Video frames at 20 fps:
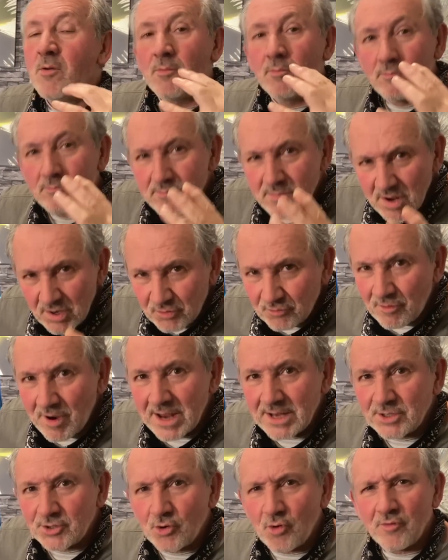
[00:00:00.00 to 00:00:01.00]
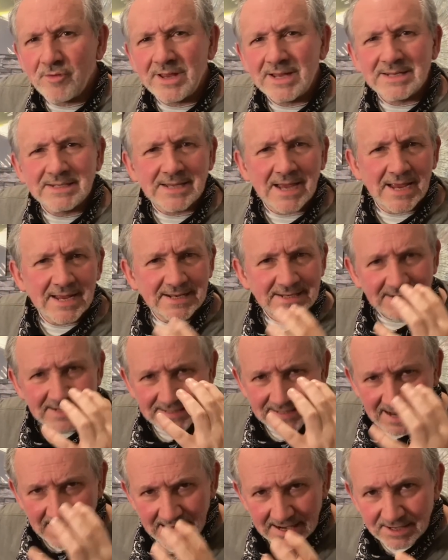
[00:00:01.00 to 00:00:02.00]
Mid-range
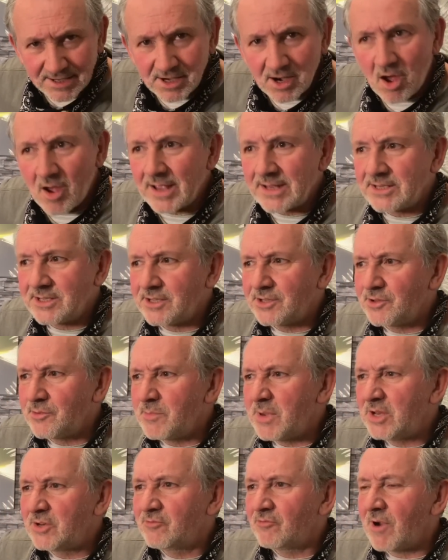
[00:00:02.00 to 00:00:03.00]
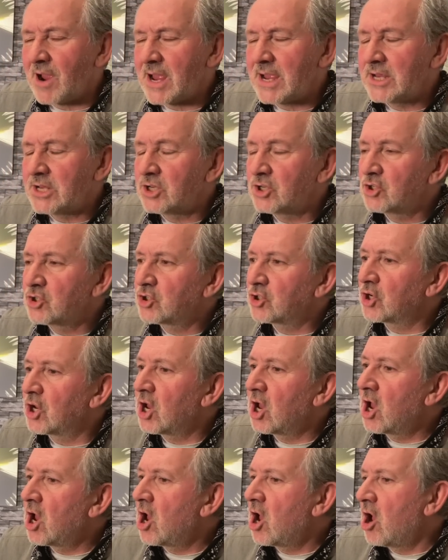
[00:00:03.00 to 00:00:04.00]
orientated and nice in the mid-range,
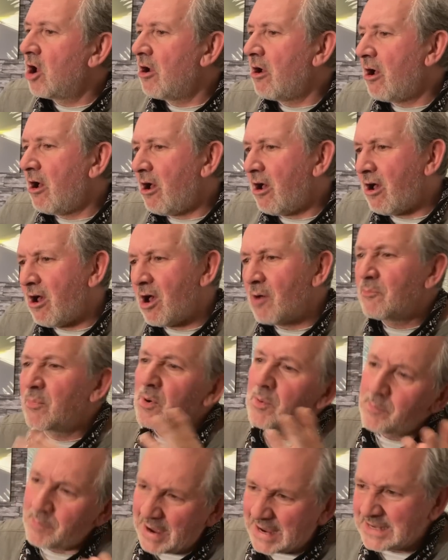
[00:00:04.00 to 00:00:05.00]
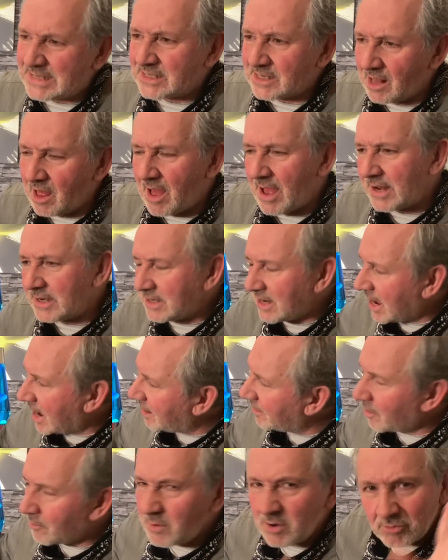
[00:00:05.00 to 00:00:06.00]
but bass light,
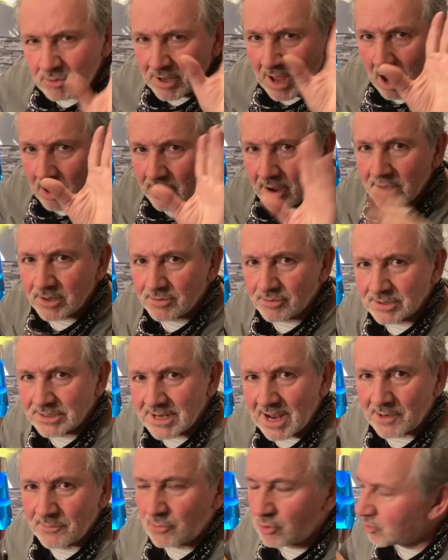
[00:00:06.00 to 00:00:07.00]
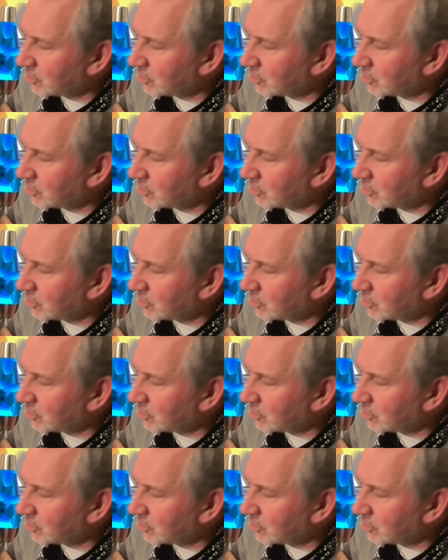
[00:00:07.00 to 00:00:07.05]
yeah? I mean, I'll go into a ton more